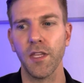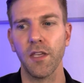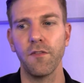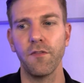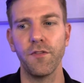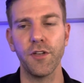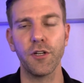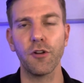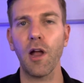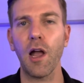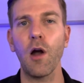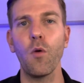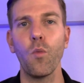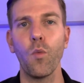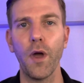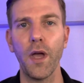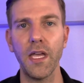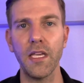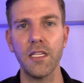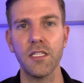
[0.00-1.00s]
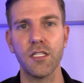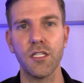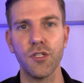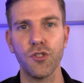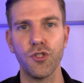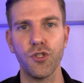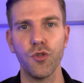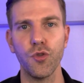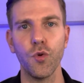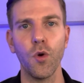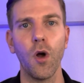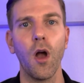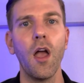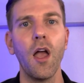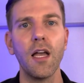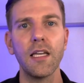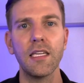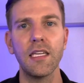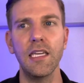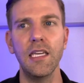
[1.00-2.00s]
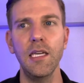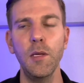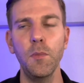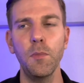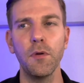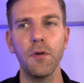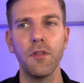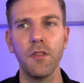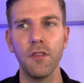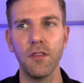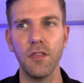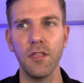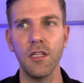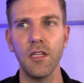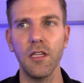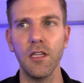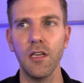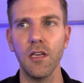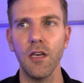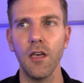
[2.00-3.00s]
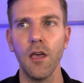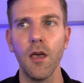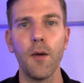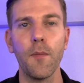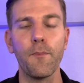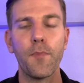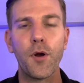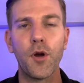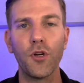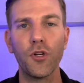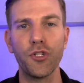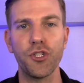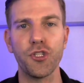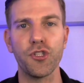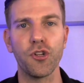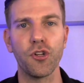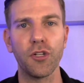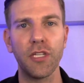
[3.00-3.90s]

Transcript: figure out ways to keep the purchaser,